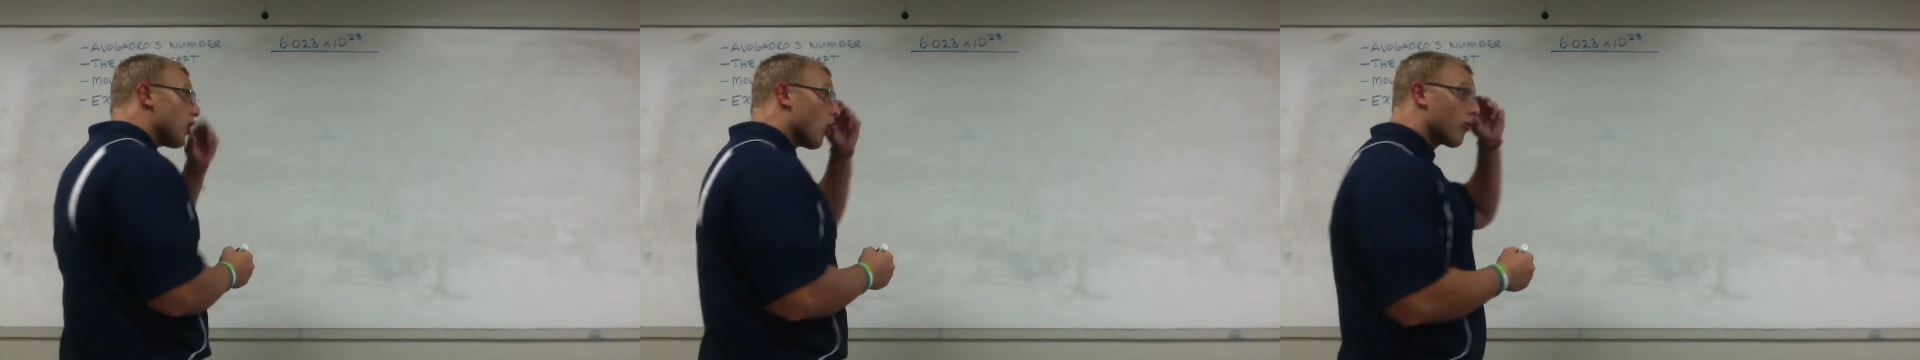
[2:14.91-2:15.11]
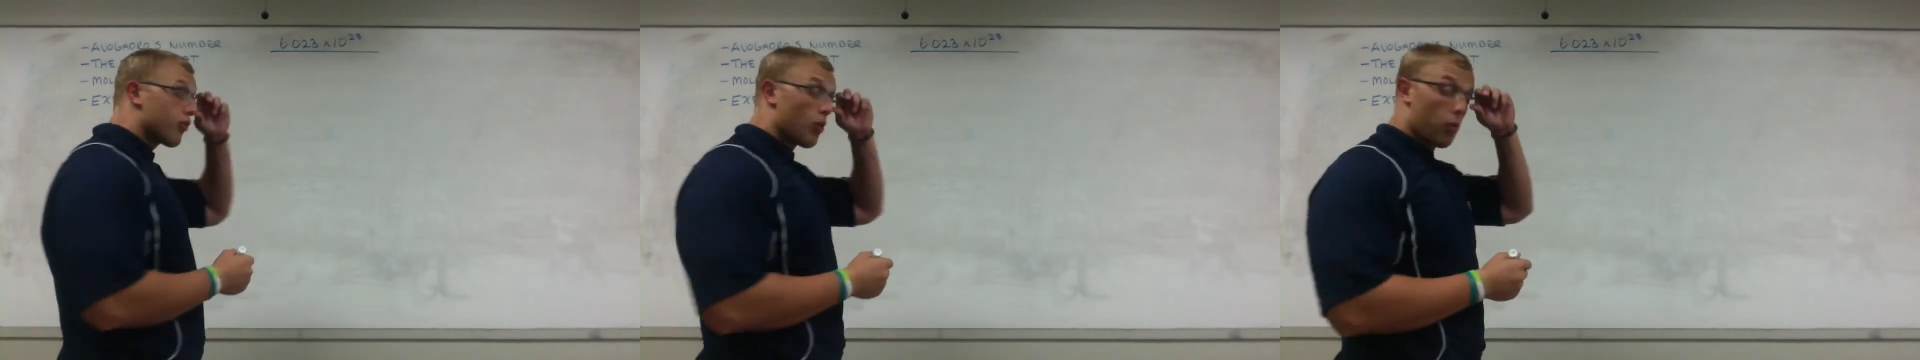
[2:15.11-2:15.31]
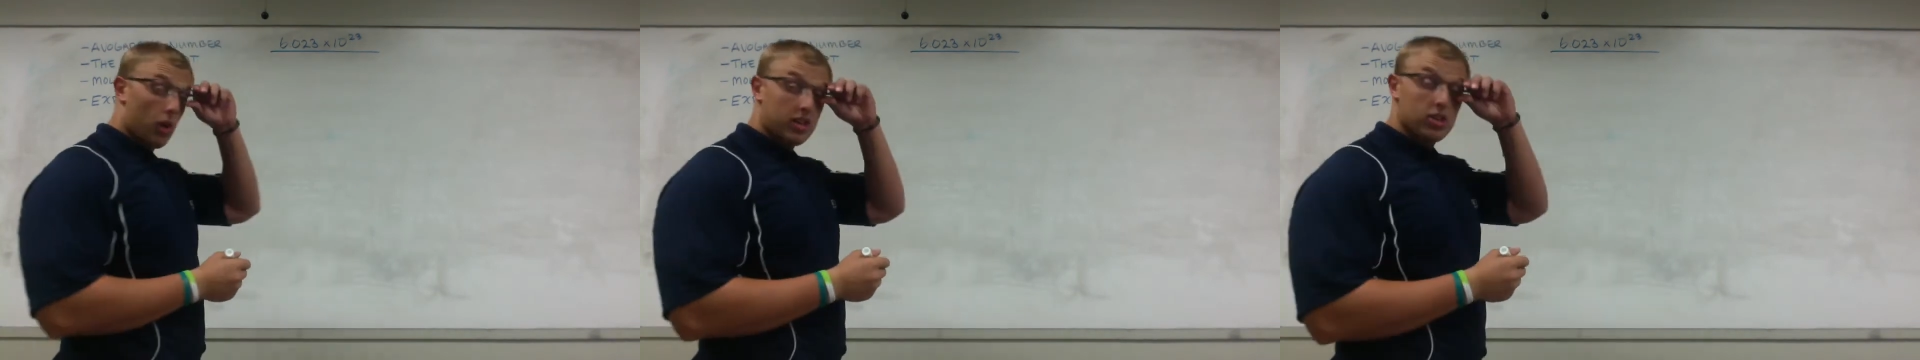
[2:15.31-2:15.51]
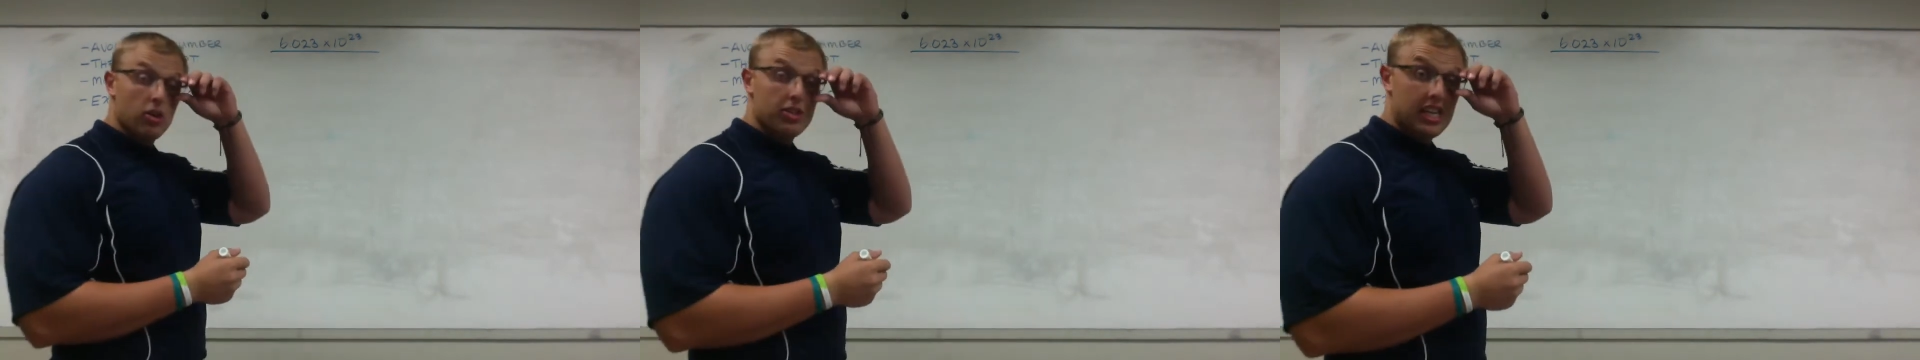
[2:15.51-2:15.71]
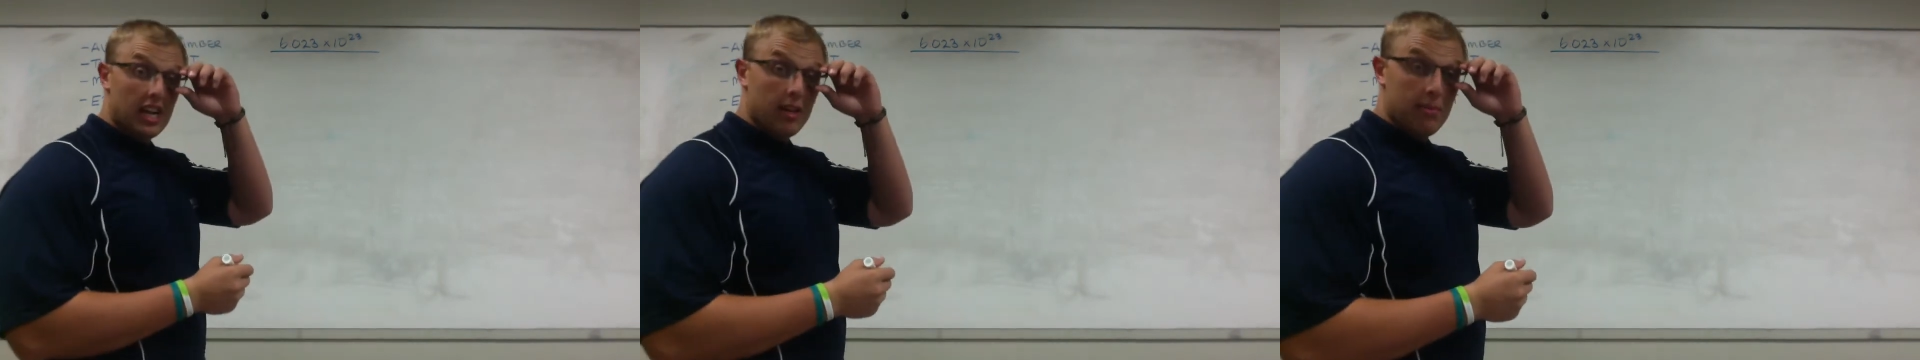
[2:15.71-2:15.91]
over what
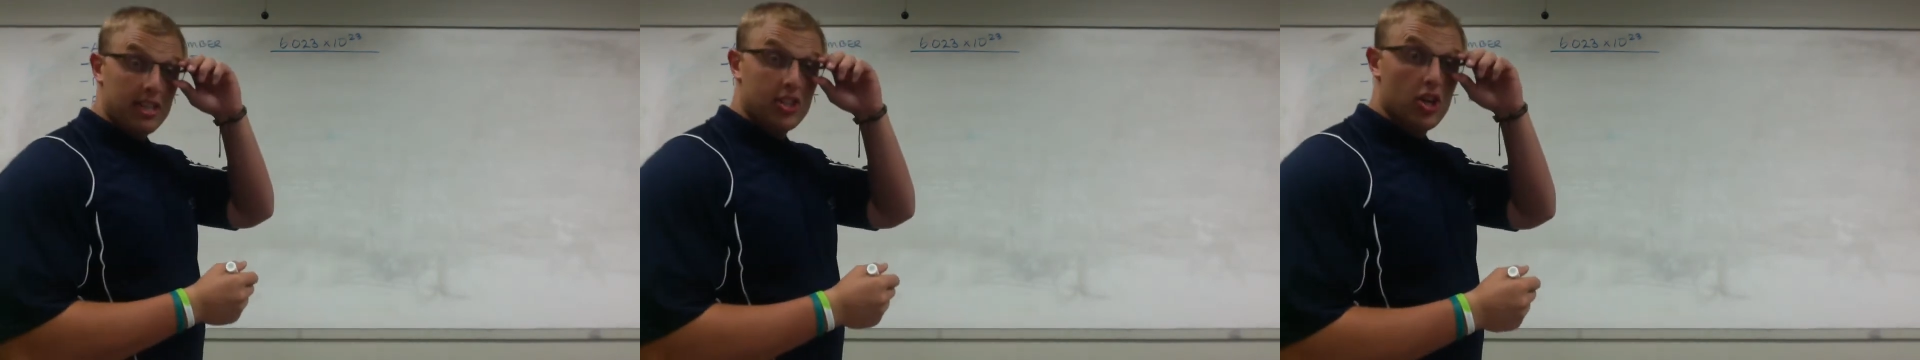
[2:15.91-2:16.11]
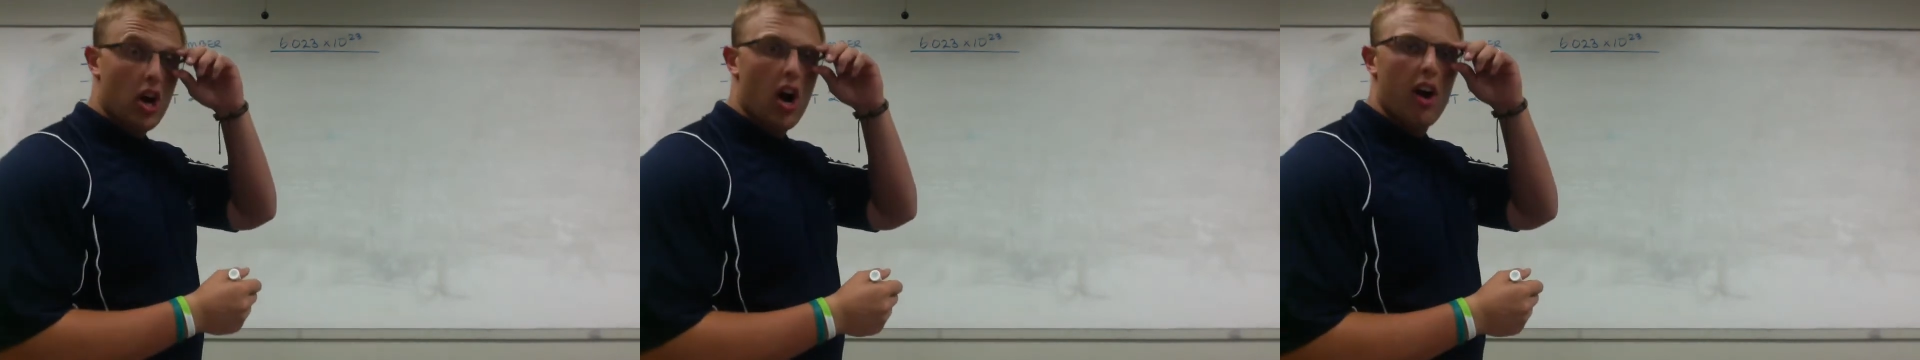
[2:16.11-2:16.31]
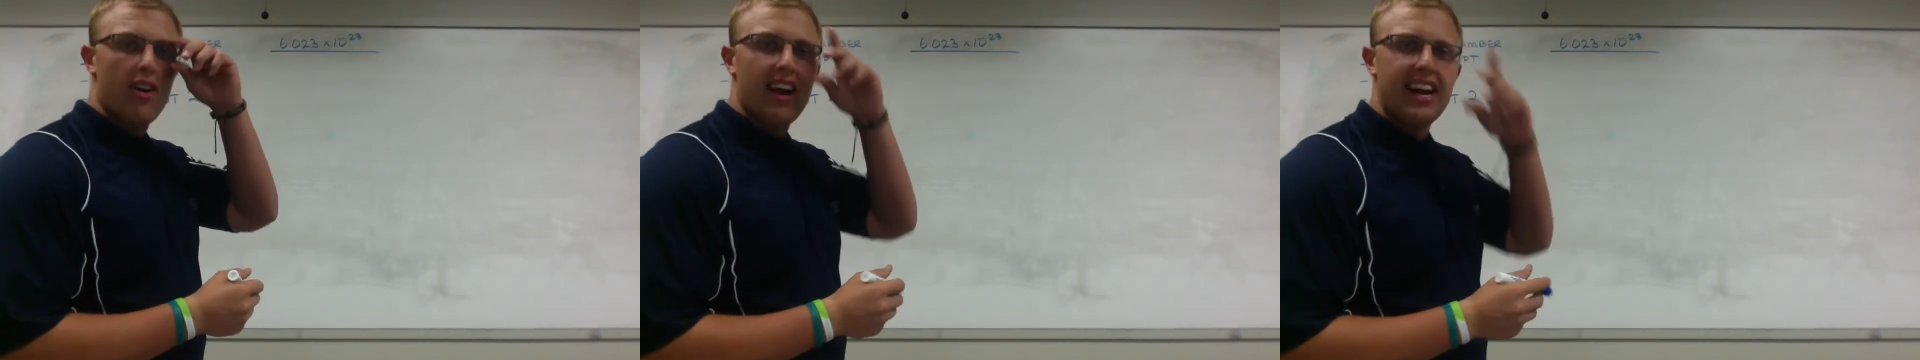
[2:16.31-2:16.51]
those elements are